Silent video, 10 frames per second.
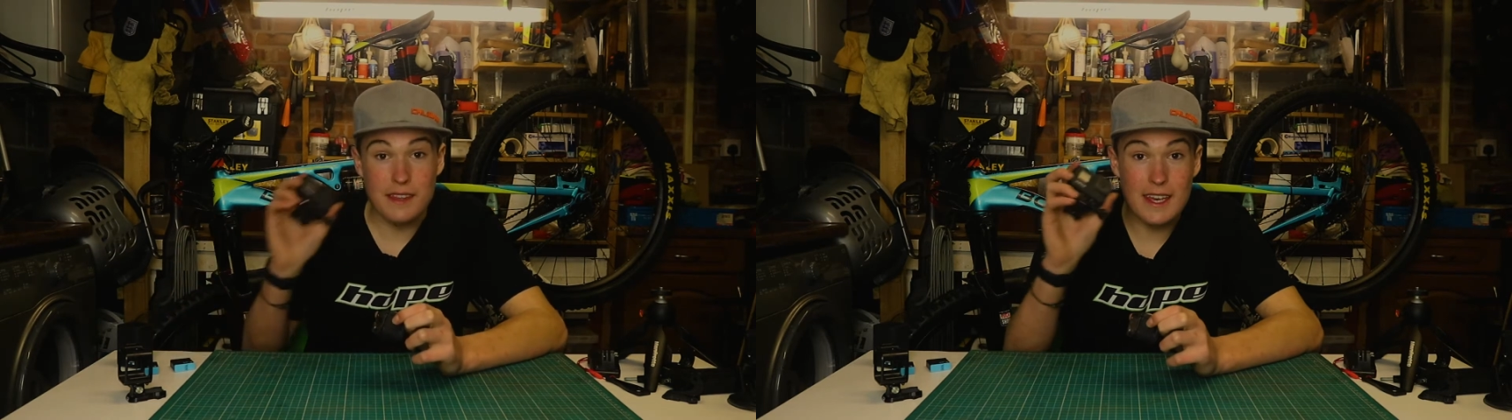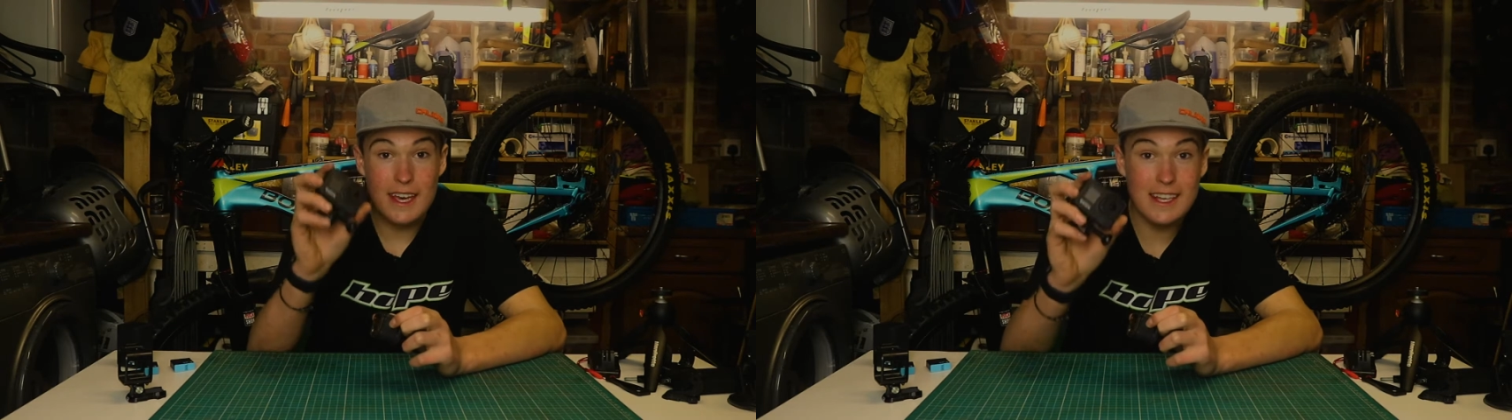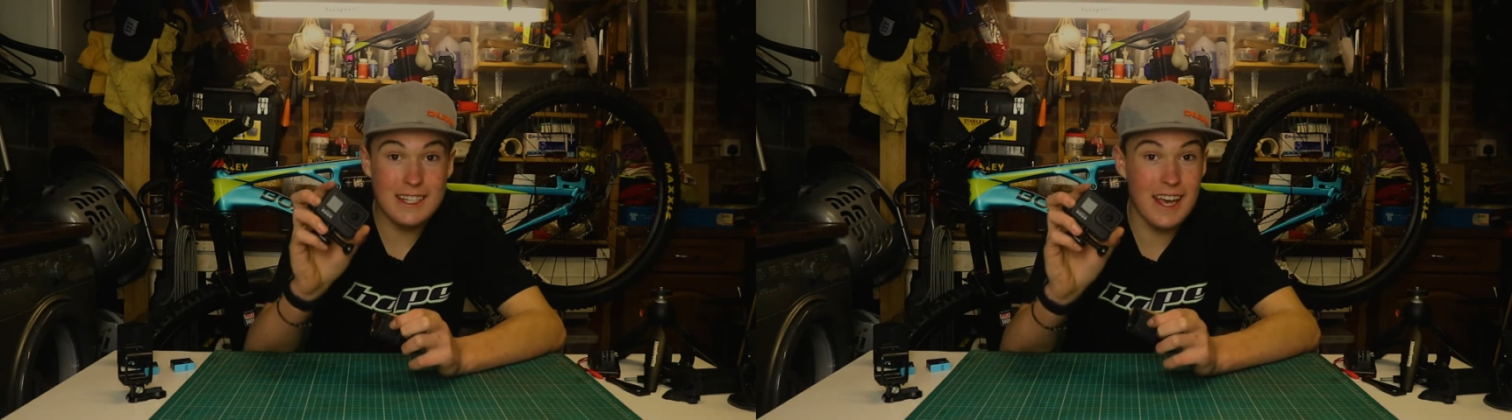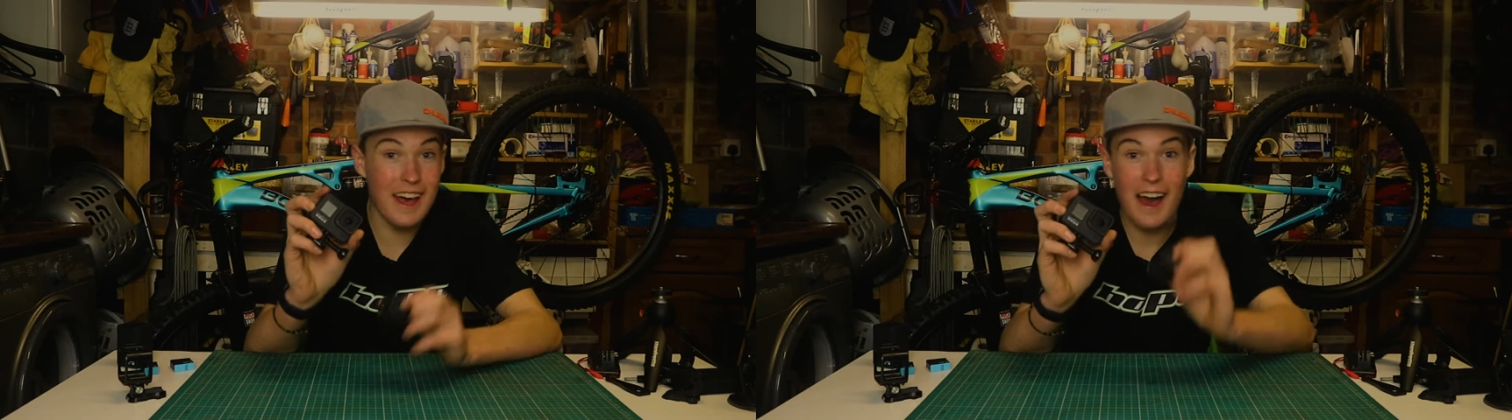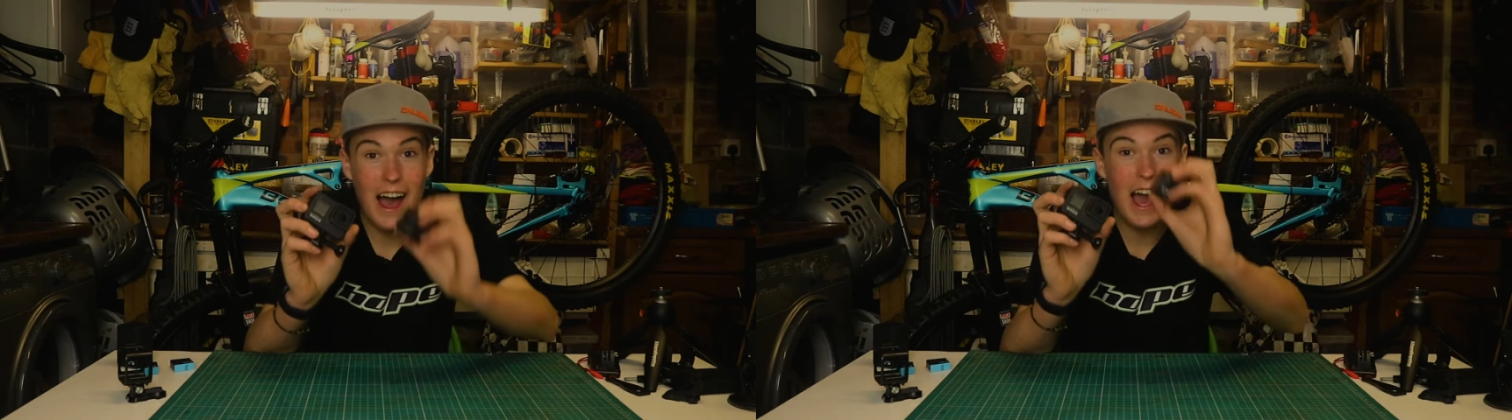this,
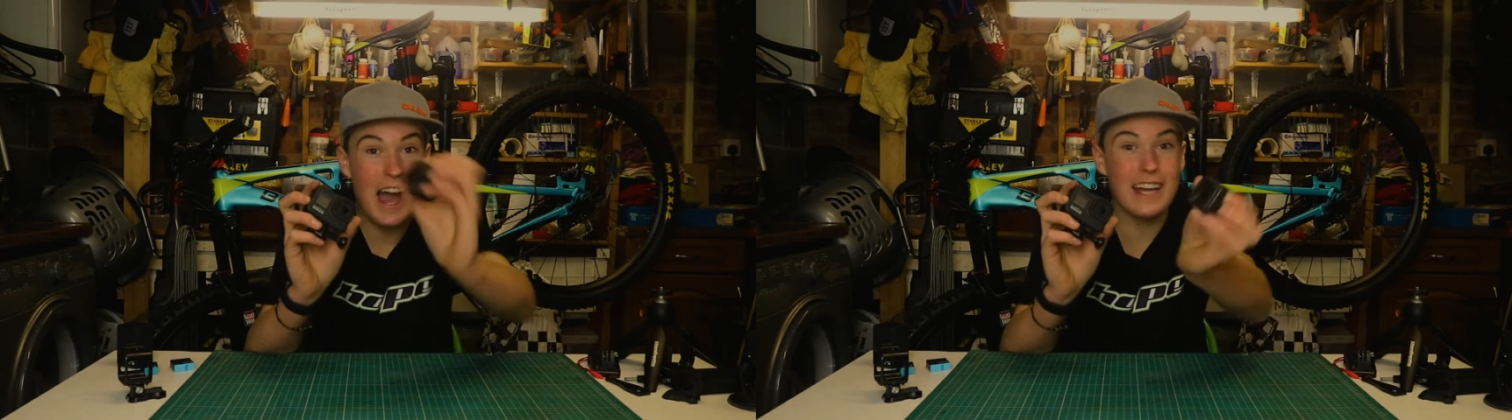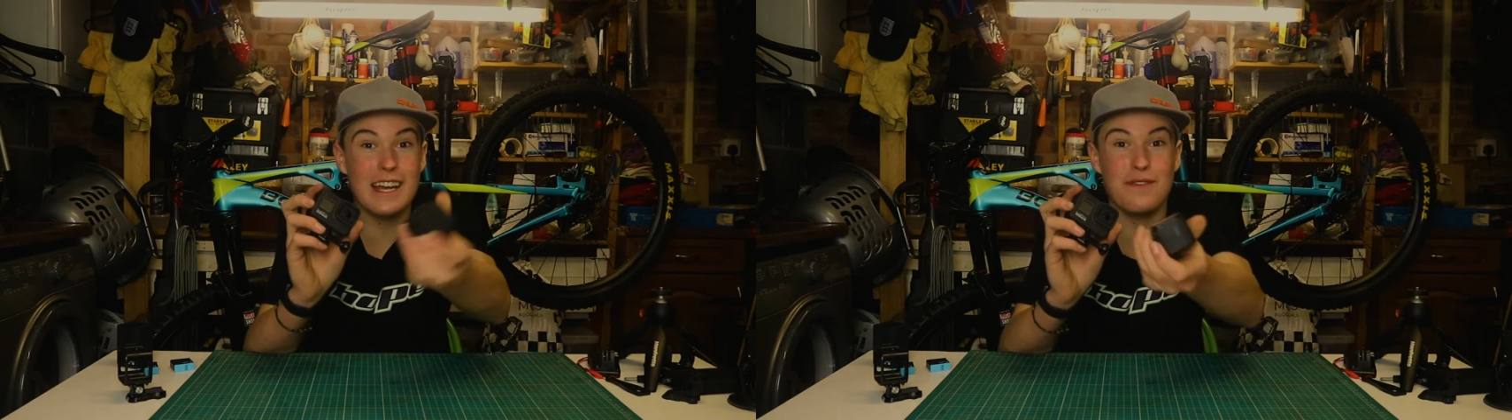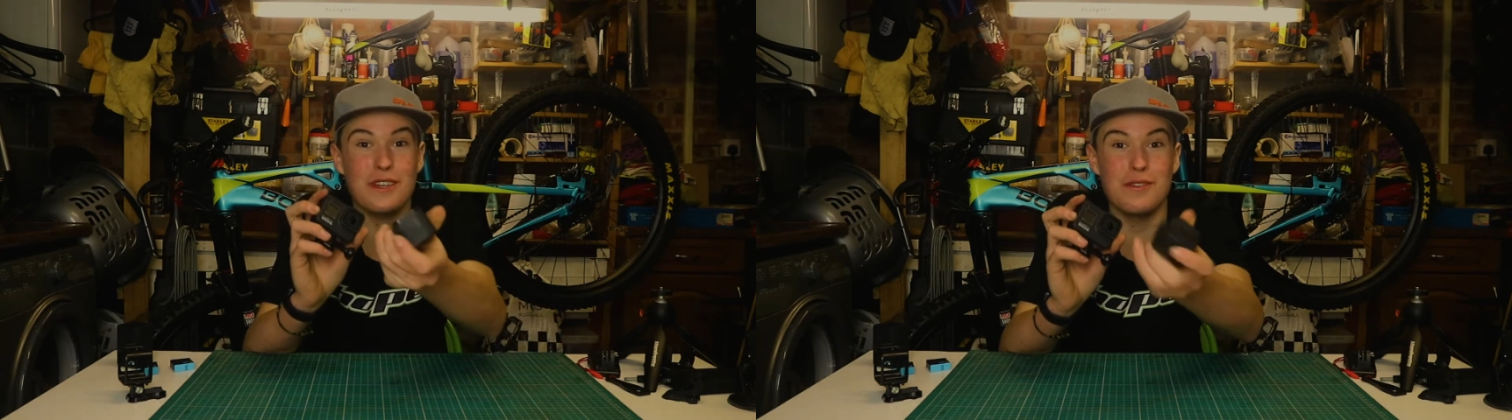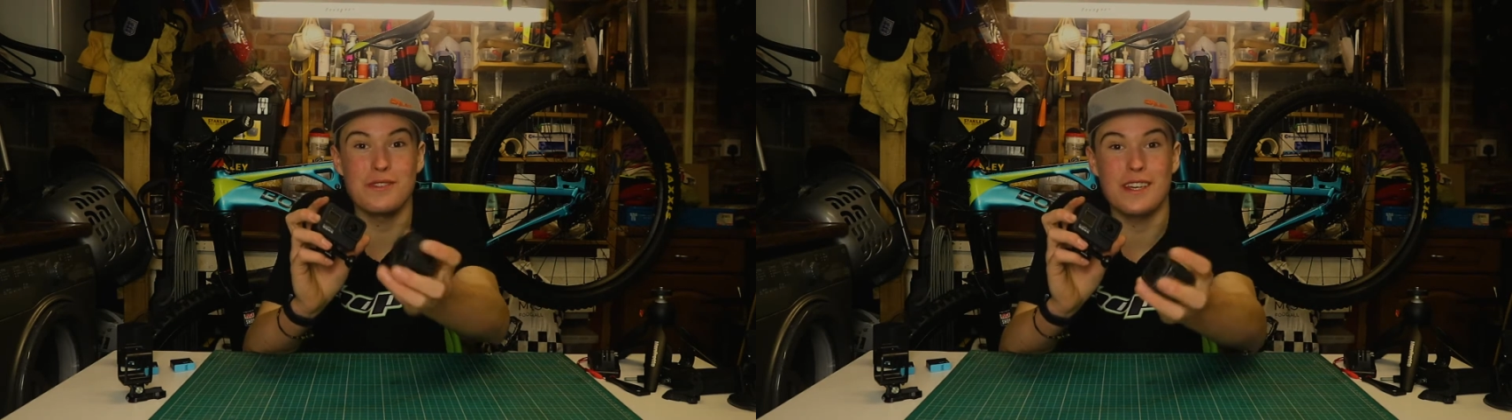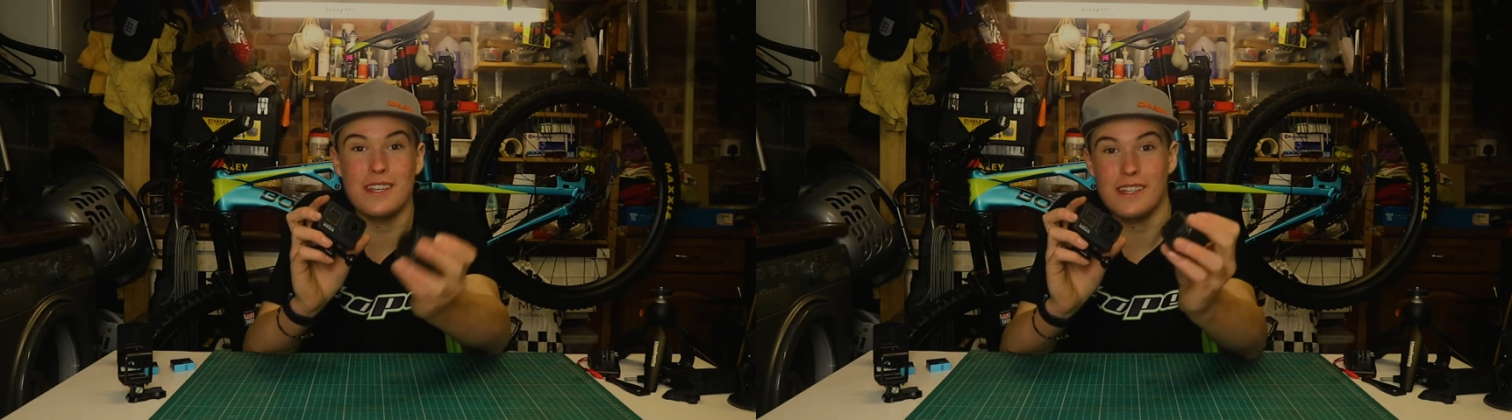I never
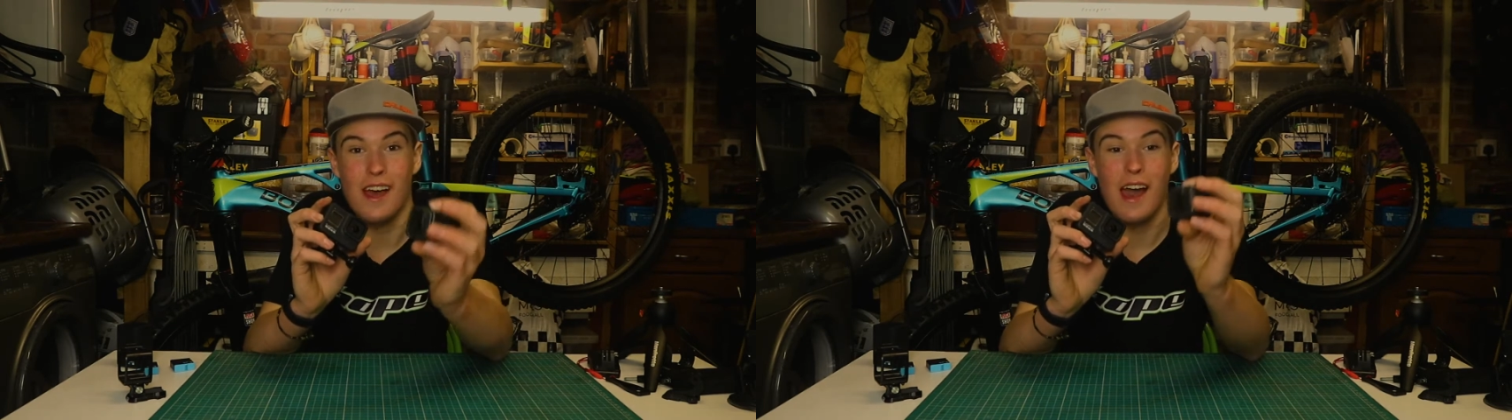use this.